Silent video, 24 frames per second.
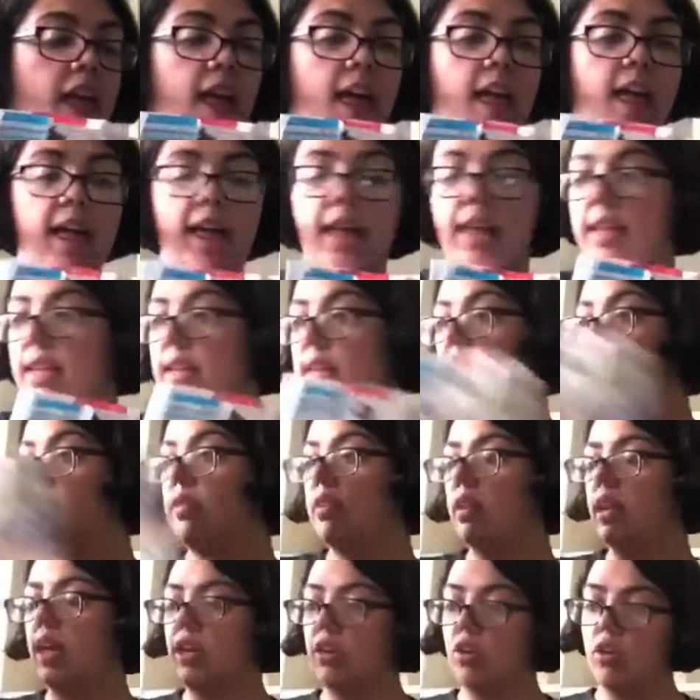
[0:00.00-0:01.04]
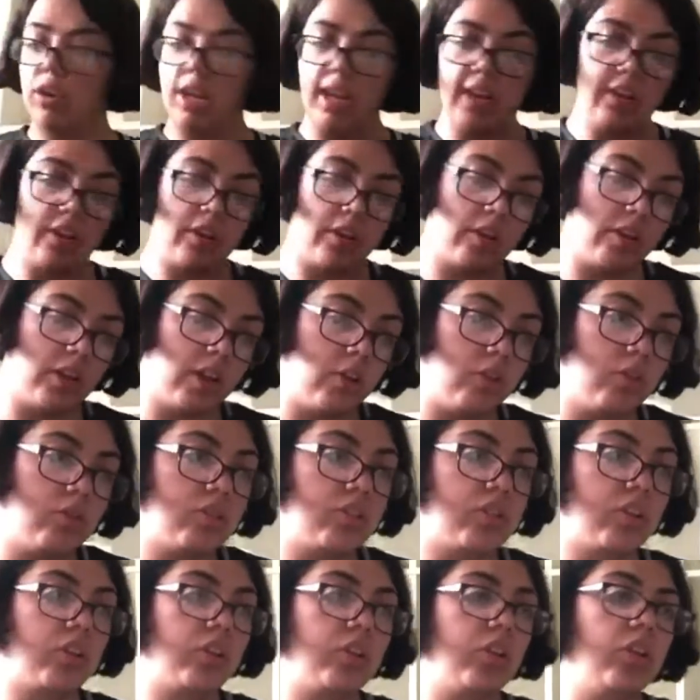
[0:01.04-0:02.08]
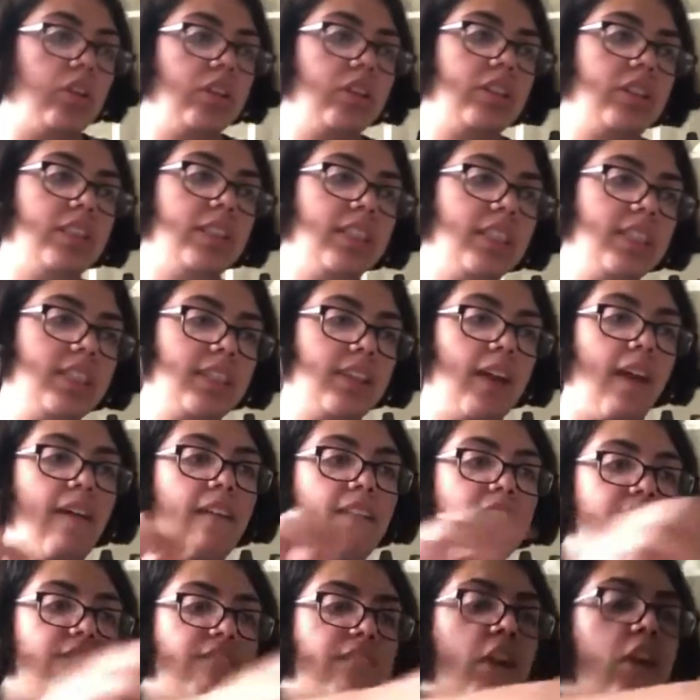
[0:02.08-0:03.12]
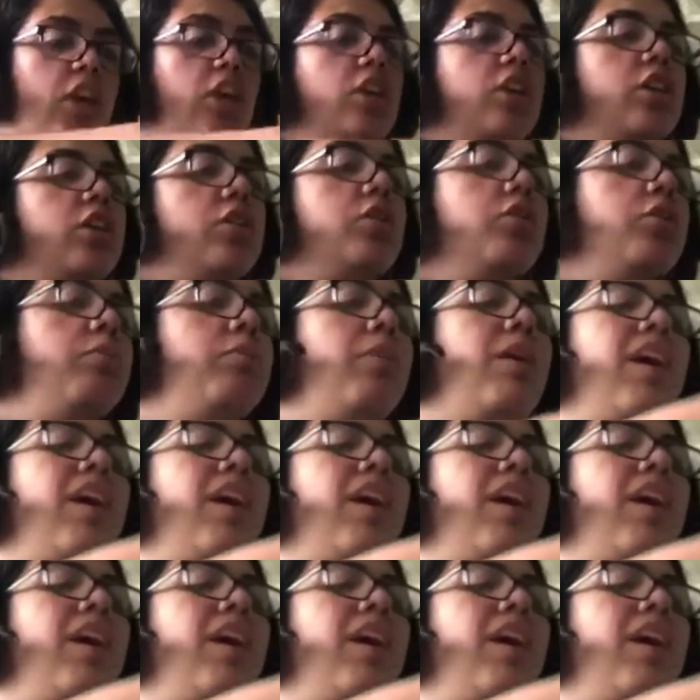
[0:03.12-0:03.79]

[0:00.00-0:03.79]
And in Orlando, I also got this Funko